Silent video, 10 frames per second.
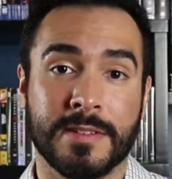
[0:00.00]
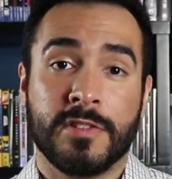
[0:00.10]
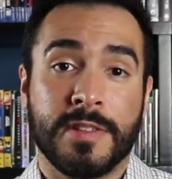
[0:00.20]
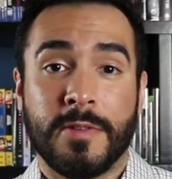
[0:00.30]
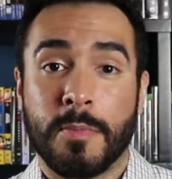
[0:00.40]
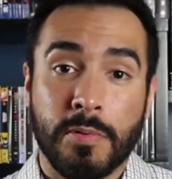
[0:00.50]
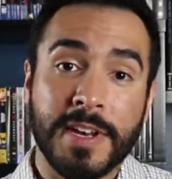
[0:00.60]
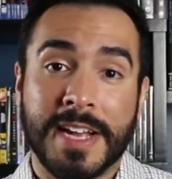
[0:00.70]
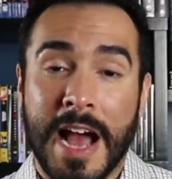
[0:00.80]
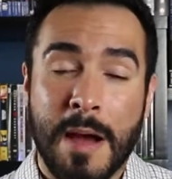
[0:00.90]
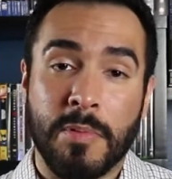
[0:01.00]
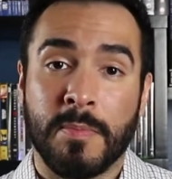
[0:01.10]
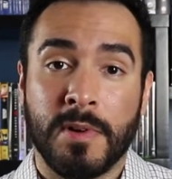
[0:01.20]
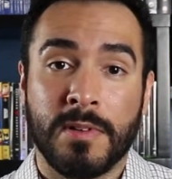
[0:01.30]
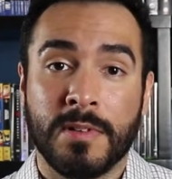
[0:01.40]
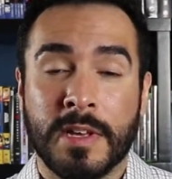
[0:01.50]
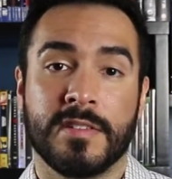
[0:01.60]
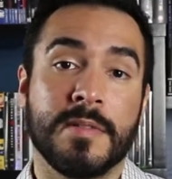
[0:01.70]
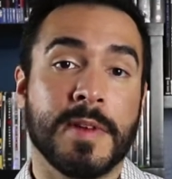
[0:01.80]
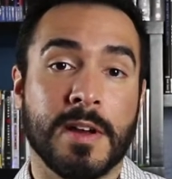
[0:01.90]
So they were pretty comparable.
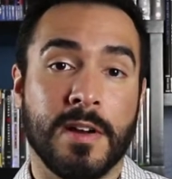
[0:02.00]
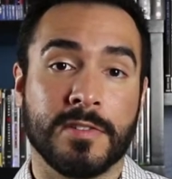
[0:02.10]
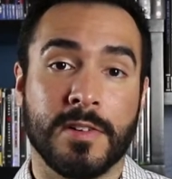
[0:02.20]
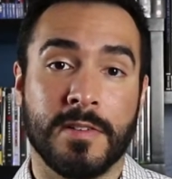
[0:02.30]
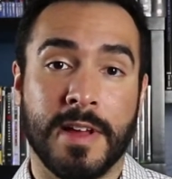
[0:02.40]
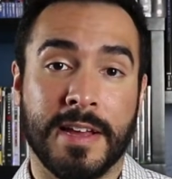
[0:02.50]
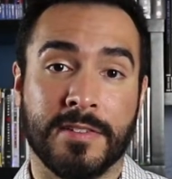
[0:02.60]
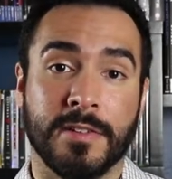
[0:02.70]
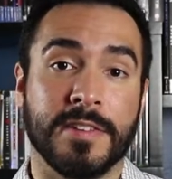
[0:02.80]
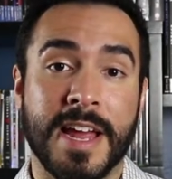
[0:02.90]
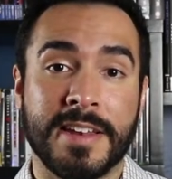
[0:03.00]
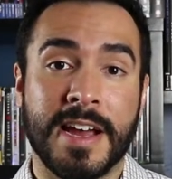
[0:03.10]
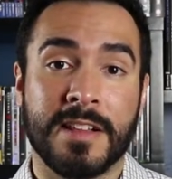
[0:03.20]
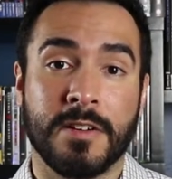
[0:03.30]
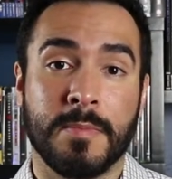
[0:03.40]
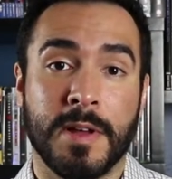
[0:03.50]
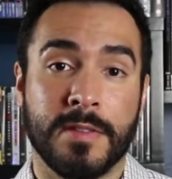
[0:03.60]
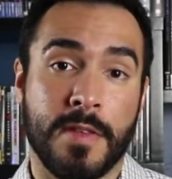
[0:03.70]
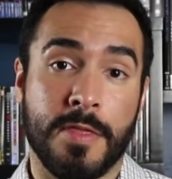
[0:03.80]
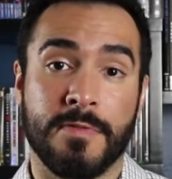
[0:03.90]
Sinemia also has their $10 a
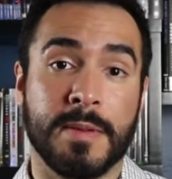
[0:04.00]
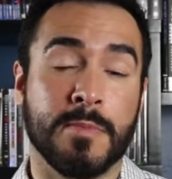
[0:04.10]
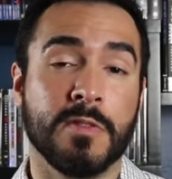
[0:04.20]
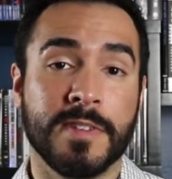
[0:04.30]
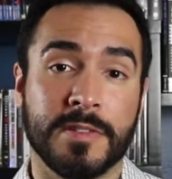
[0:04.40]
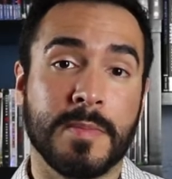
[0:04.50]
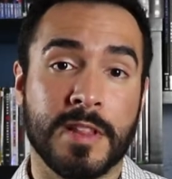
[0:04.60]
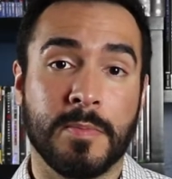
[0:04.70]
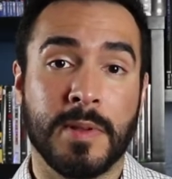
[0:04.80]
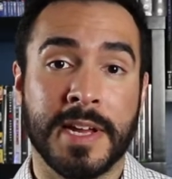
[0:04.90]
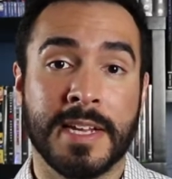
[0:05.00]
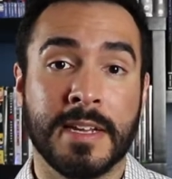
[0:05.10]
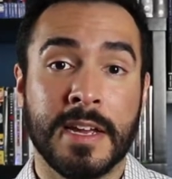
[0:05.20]
month, 3 movies a month plan,